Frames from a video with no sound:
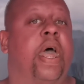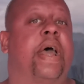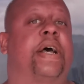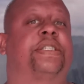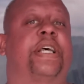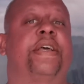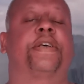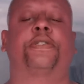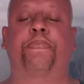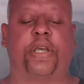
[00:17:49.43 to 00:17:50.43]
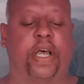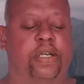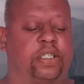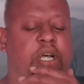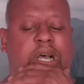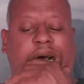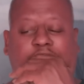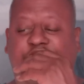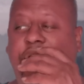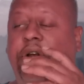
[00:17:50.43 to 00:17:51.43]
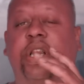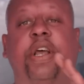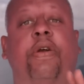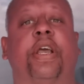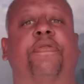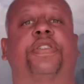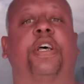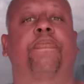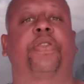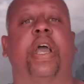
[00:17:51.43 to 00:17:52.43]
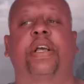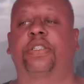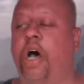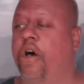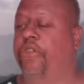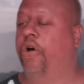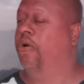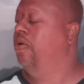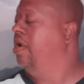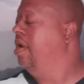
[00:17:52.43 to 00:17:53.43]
And I say this because I'm very leery of some things, although